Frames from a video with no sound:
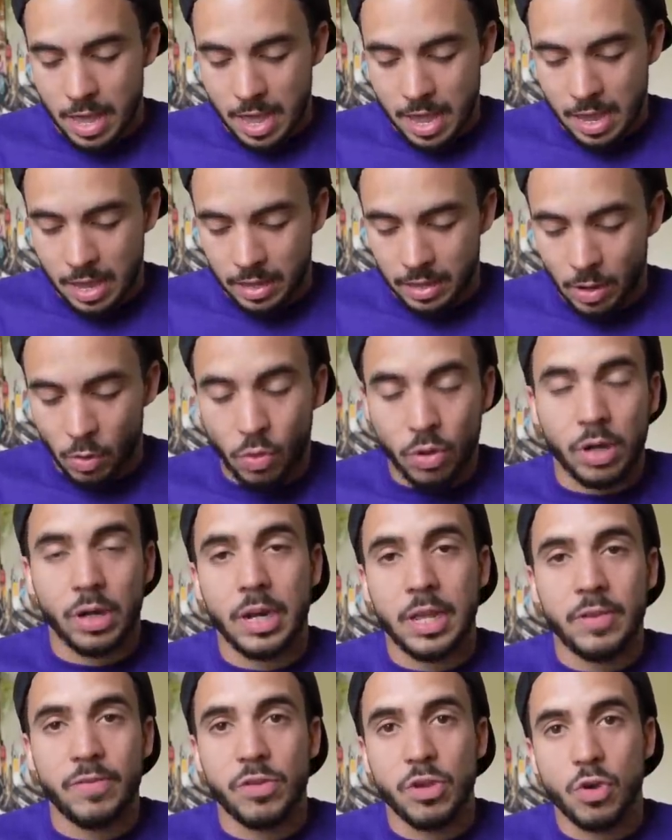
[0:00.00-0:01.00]
And I want to
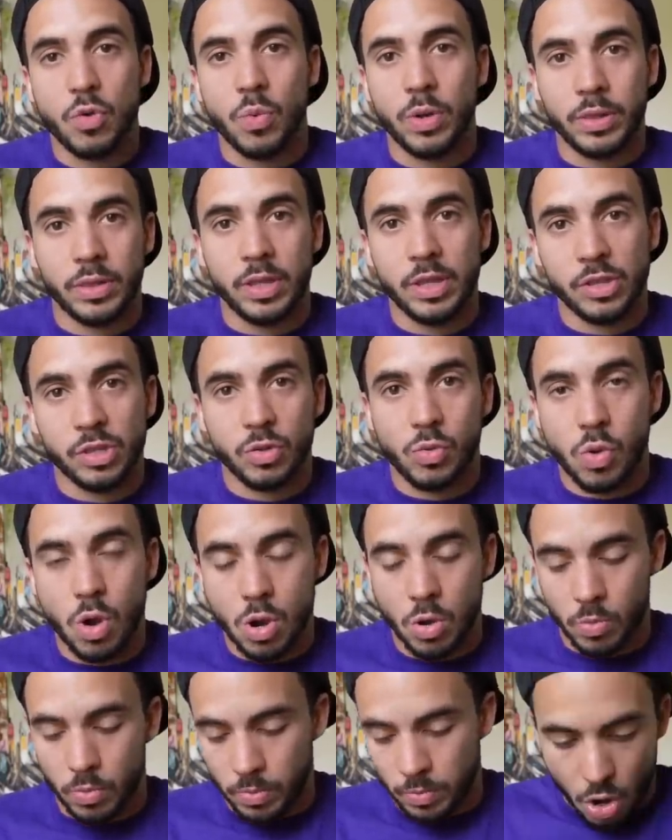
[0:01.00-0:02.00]
leave you with this
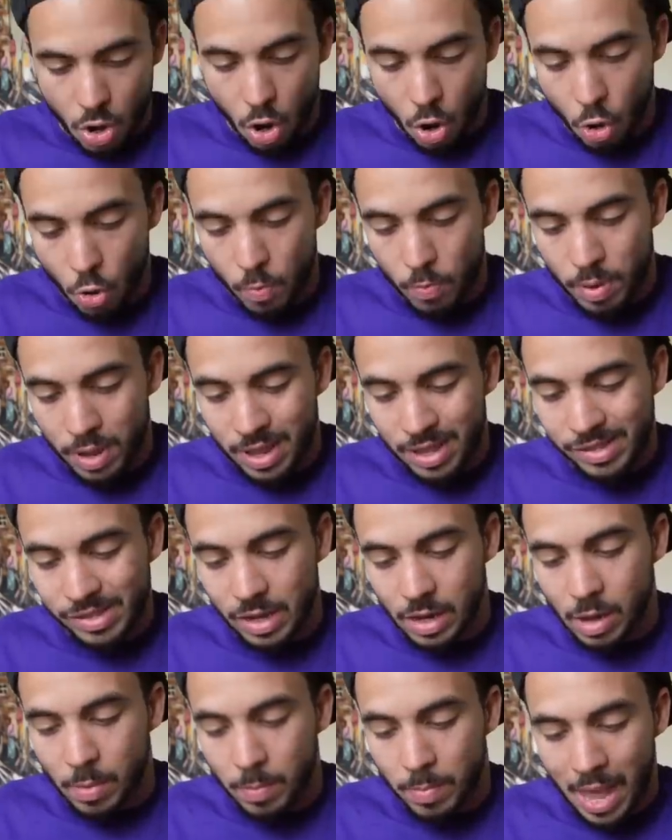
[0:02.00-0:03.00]
quote Hope is
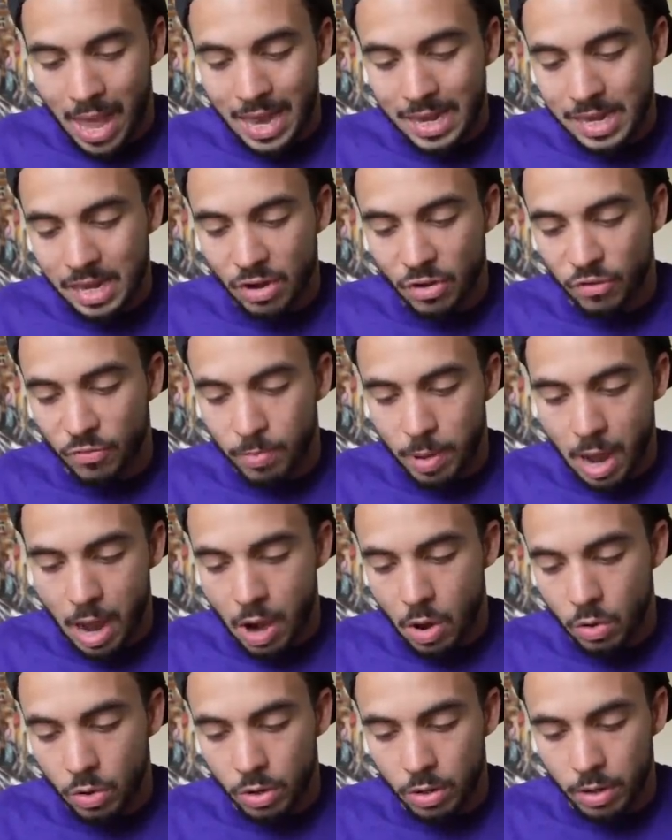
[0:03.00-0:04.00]
the companion of
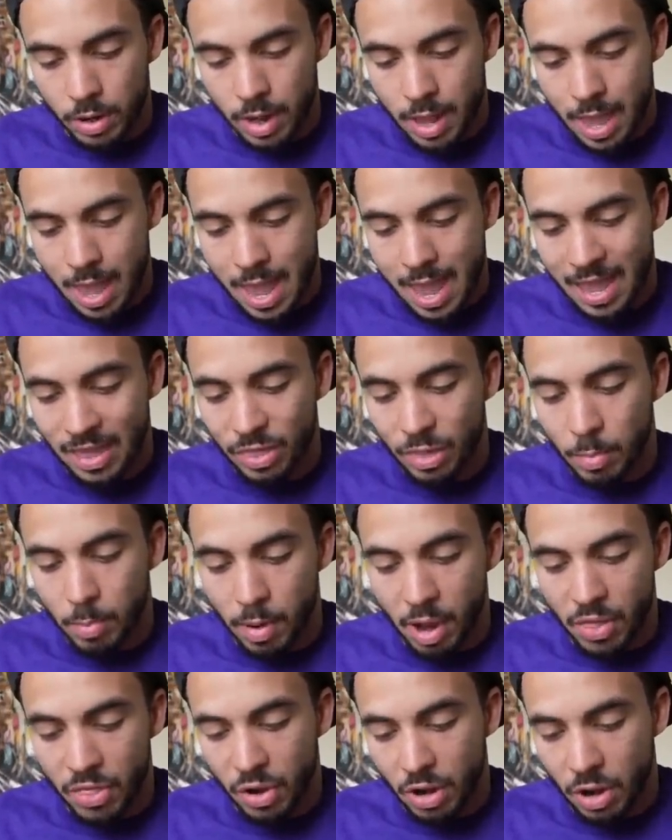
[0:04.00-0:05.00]
power and the
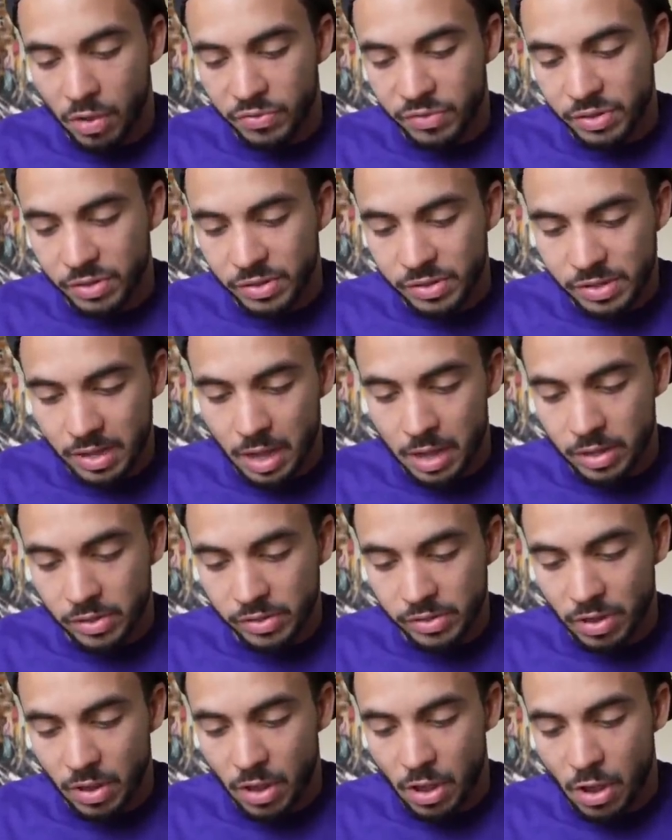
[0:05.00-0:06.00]
mother of
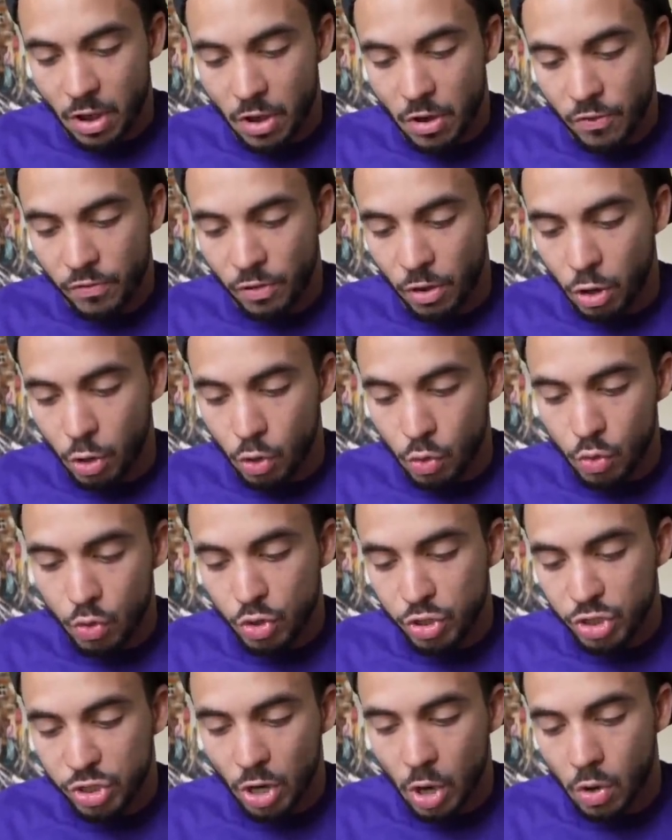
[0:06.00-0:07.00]
success, for
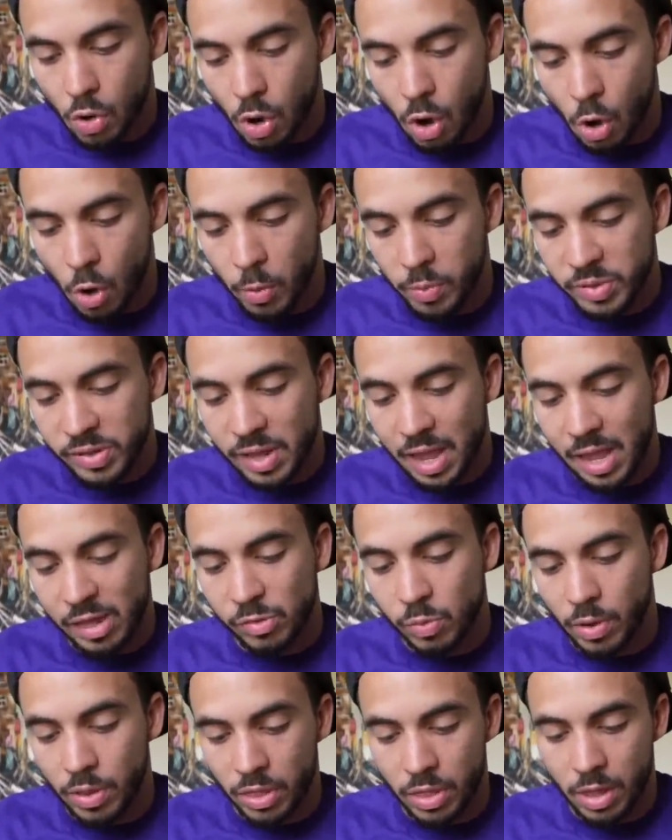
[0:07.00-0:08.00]
whoso hopes
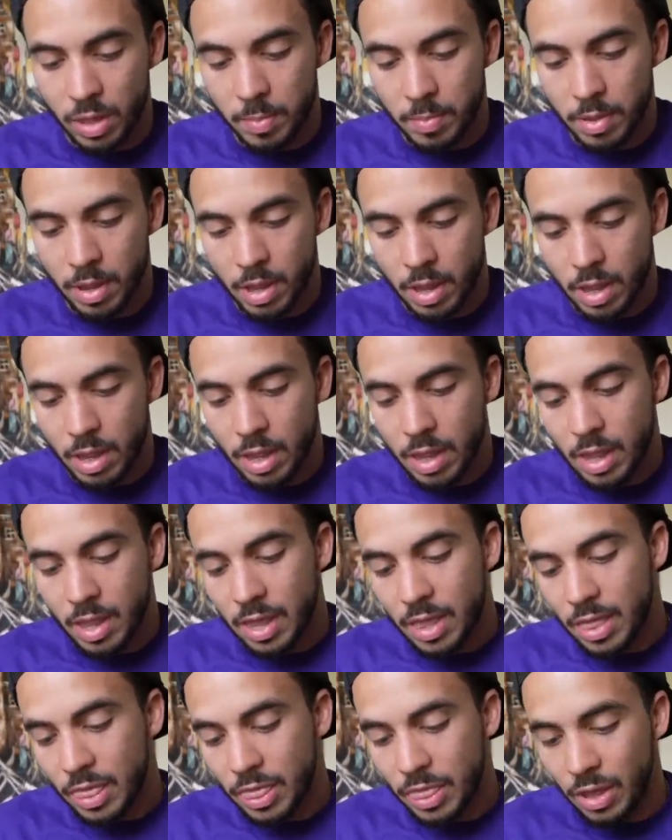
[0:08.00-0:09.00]
has within
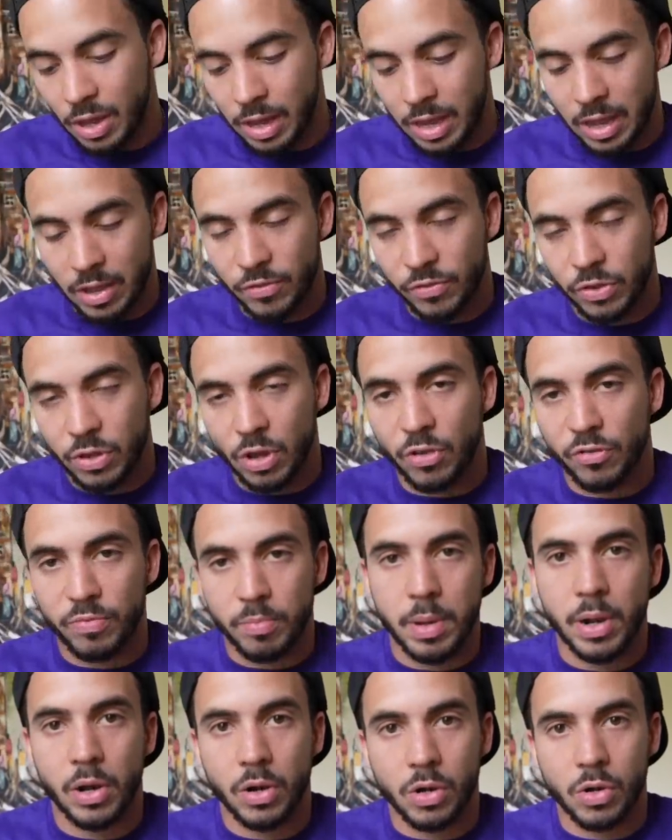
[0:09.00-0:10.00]
the gift of
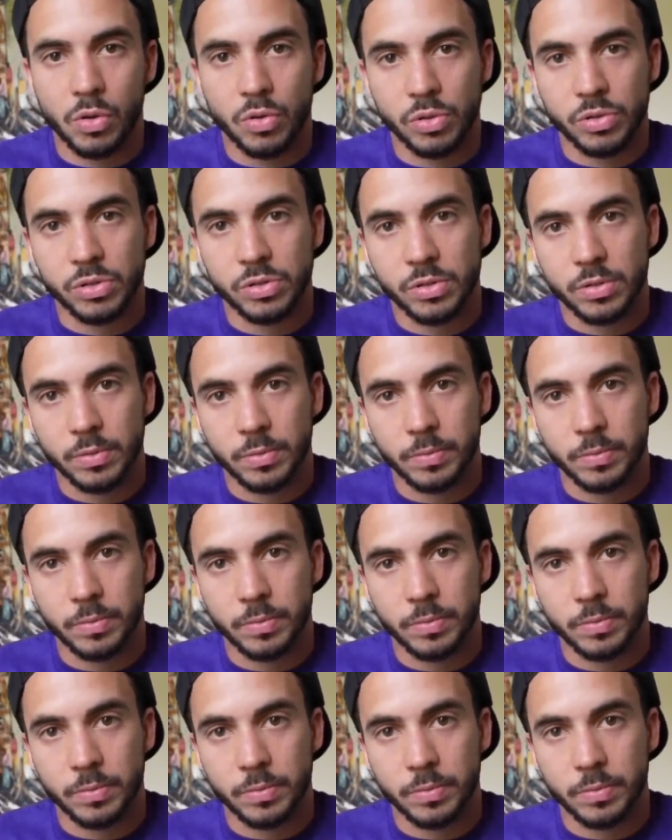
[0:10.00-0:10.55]
miracles.